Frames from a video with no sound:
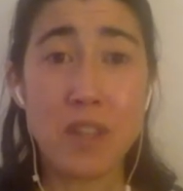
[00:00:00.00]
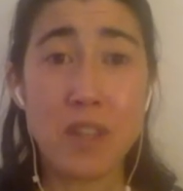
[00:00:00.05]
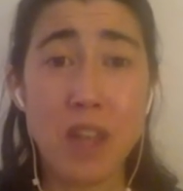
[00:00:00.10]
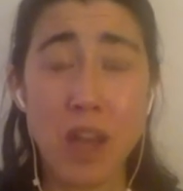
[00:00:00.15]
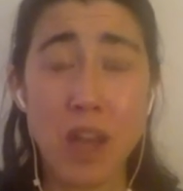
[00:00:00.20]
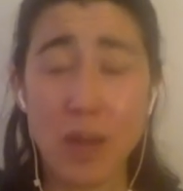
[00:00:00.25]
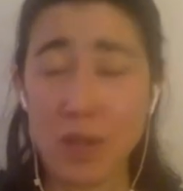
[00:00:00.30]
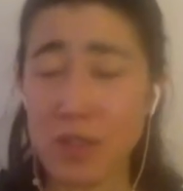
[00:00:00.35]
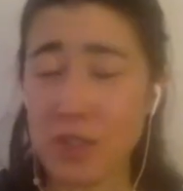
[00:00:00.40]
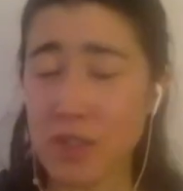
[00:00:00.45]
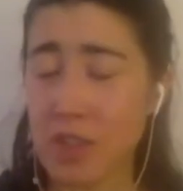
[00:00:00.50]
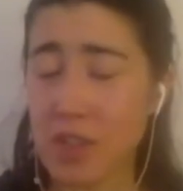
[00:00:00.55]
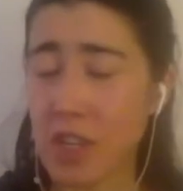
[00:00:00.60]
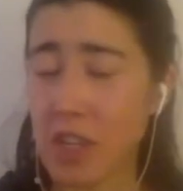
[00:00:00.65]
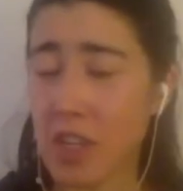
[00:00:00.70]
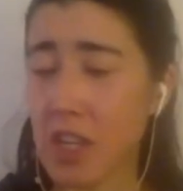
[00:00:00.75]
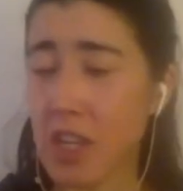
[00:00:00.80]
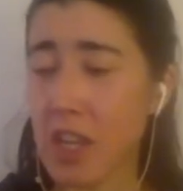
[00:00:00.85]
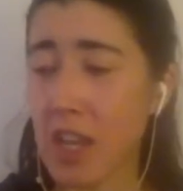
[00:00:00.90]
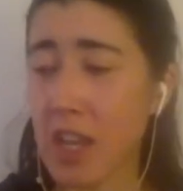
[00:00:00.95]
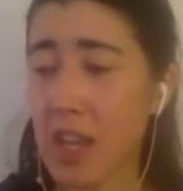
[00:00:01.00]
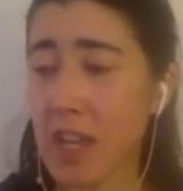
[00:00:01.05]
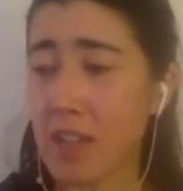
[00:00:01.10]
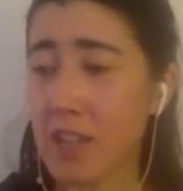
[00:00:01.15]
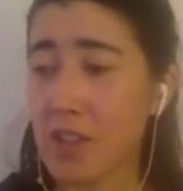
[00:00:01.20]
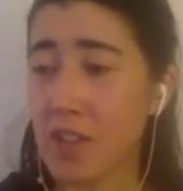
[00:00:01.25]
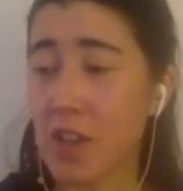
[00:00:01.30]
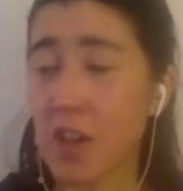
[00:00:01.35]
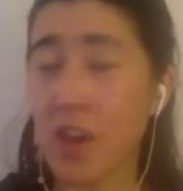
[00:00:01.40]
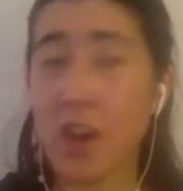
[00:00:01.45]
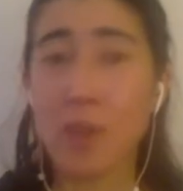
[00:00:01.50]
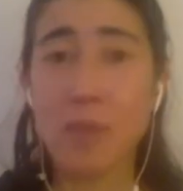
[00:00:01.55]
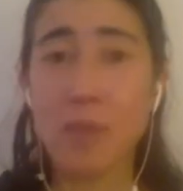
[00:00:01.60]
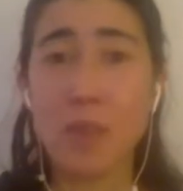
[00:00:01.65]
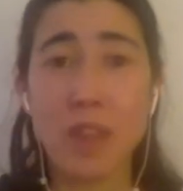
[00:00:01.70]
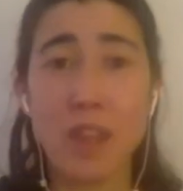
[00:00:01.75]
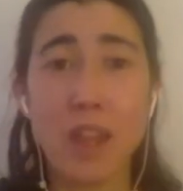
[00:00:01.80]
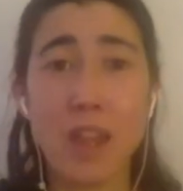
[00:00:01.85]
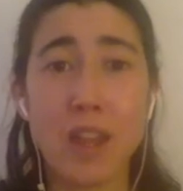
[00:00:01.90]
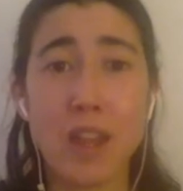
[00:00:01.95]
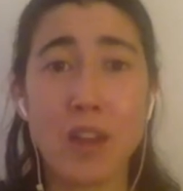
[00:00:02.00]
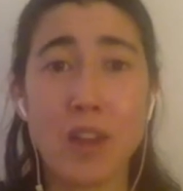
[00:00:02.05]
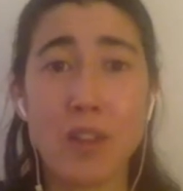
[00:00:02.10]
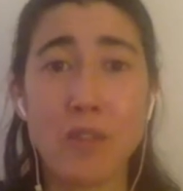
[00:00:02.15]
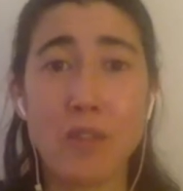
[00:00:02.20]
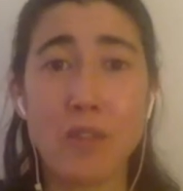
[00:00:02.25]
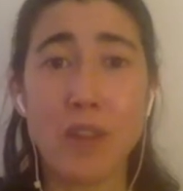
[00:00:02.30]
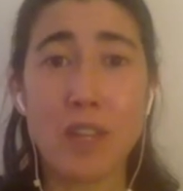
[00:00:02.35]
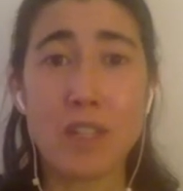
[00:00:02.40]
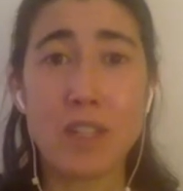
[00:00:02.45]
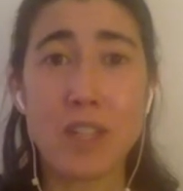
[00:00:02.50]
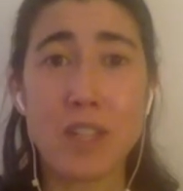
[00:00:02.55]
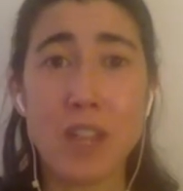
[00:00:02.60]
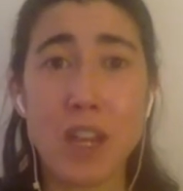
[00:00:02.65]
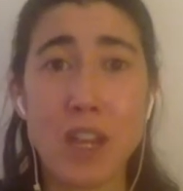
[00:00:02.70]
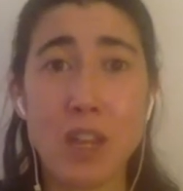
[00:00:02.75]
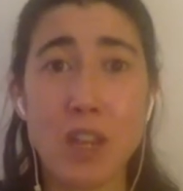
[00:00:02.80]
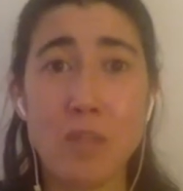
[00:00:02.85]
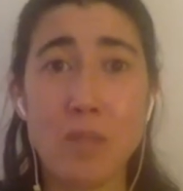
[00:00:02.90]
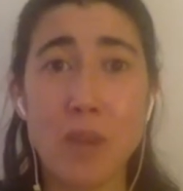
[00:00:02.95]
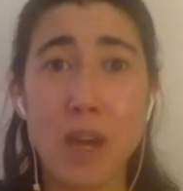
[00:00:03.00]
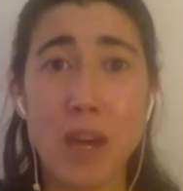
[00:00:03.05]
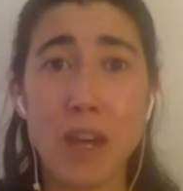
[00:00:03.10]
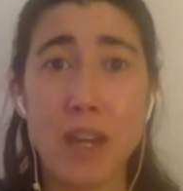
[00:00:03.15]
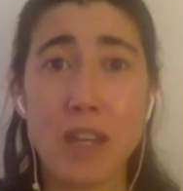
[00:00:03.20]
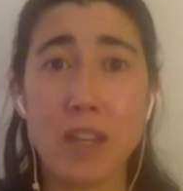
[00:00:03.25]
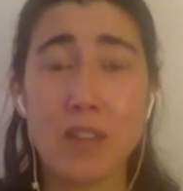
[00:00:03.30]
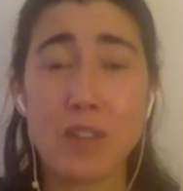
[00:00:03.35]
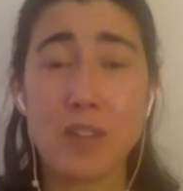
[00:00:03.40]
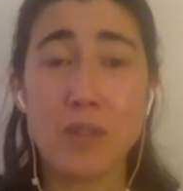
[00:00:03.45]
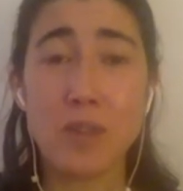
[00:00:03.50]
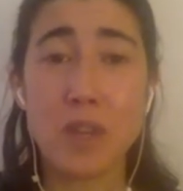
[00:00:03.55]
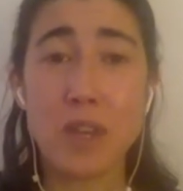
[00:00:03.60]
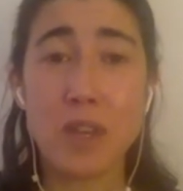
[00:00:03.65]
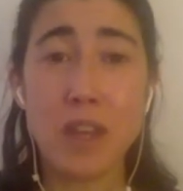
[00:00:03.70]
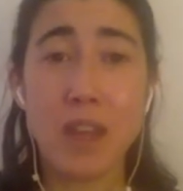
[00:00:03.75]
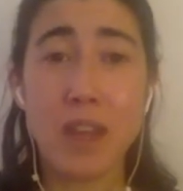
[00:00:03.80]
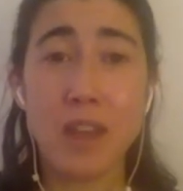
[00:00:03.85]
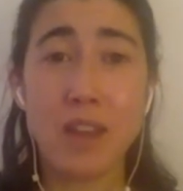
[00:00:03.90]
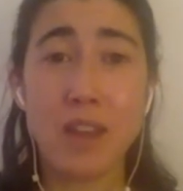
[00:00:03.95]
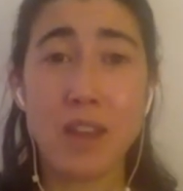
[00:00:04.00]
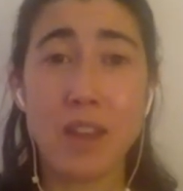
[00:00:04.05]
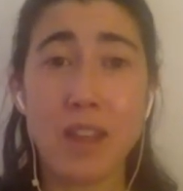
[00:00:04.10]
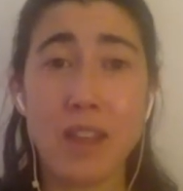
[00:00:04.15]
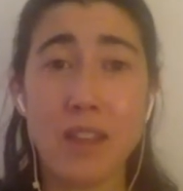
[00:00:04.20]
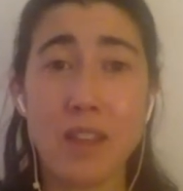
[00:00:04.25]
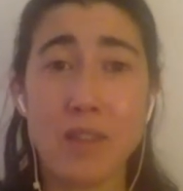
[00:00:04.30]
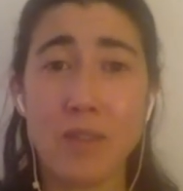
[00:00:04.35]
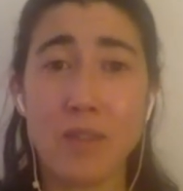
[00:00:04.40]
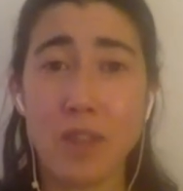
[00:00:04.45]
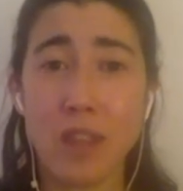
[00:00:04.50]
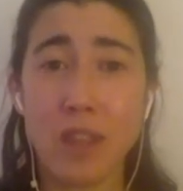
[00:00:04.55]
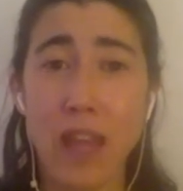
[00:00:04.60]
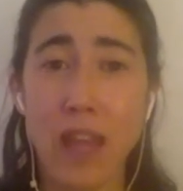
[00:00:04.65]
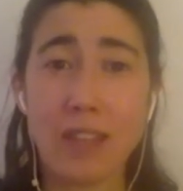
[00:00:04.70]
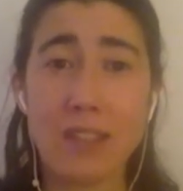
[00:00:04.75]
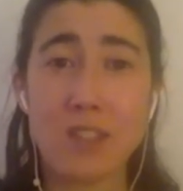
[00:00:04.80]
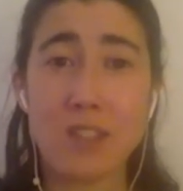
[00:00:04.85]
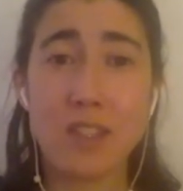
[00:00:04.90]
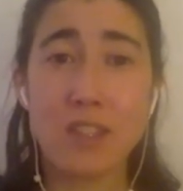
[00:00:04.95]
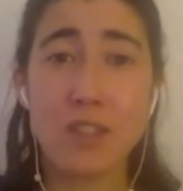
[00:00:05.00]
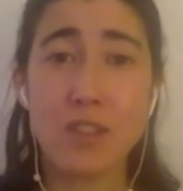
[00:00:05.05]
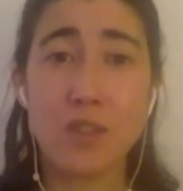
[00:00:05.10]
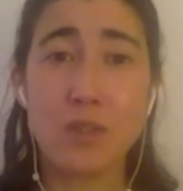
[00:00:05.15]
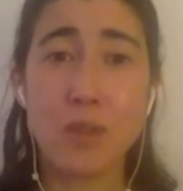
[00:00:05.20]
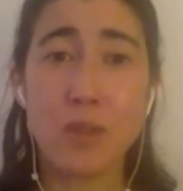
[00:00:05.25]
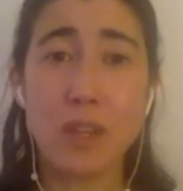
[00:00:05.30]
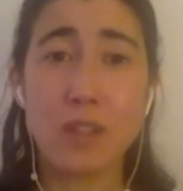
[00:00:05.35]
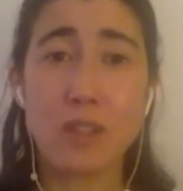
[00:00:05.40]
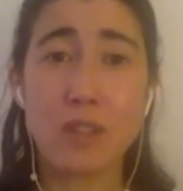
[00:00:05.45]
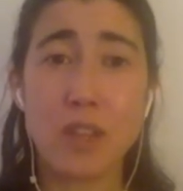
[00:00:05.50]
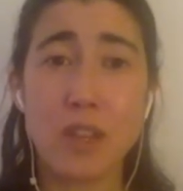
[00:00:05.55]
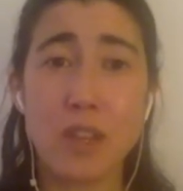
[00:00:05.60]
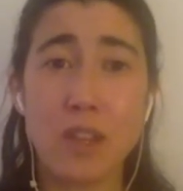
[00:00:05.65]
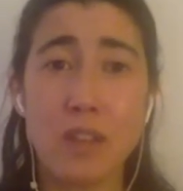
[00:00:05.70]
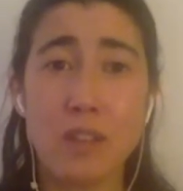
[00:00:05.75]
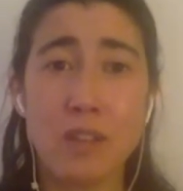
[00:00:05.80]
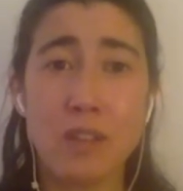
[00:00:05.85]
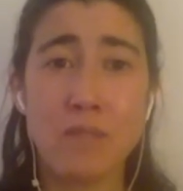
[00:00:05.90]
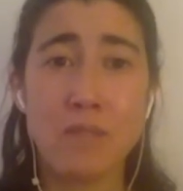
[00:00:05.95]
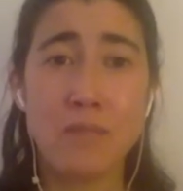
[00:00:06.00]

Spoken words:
engage the arm and leg on the right side of the body as you inhale, and then relax it as you exhale.